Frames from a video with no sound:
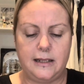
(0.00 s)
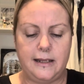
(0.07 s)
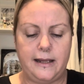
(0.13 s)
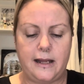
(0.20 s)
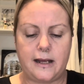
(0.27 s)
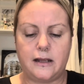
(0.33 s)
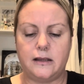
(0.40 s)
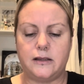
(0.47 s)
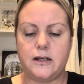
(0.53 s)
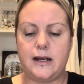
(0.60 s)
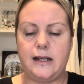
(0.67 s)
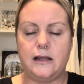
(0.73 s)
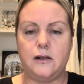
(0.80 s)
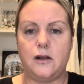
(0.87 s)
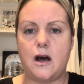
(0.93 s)
They're like
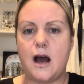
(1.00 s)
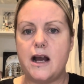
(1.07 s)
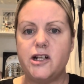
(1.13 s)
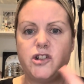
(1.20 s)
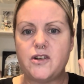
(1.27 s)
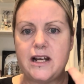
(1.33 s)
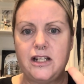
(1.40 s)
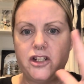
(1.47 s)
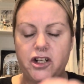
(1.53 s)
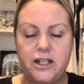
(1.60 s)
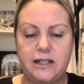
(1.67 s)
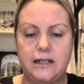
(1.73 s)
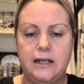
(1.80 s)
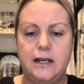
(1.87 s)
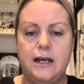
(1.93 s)
tiny little
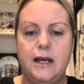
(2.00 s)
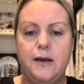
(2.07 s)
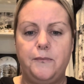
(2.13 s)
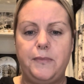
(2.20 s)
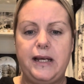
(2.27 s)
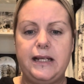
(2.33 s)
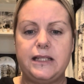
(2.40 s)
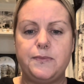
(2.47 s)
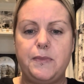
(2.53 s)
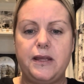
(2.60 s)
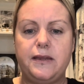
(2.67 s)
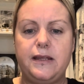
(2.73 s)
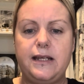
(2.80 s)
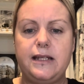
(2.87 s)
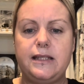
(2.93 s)
hydration beads,
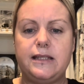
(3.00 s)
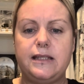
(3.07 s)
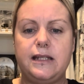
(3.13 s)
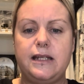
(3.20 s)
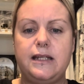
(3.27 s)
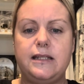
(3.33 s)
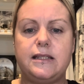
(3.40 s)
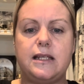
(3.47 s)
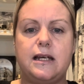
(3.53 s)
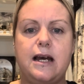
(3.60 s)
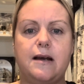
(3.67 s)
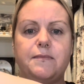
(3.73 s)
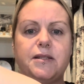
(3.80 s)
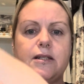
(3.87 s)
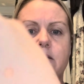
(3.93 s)
but this is
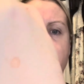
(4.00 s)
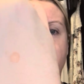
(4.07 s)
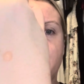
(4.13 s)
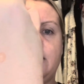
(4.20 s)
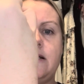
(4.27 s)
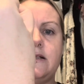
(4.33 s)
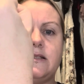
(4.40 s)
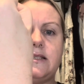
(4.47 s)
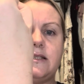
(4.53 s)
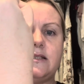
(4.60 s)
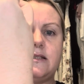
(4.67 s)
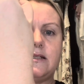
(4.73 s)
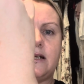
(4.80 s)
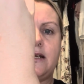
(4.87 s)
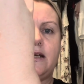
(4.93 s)
absolutely
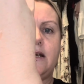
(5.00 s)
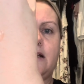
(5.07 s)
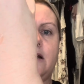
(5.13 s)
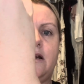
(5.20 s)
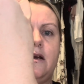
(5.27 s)
stunning.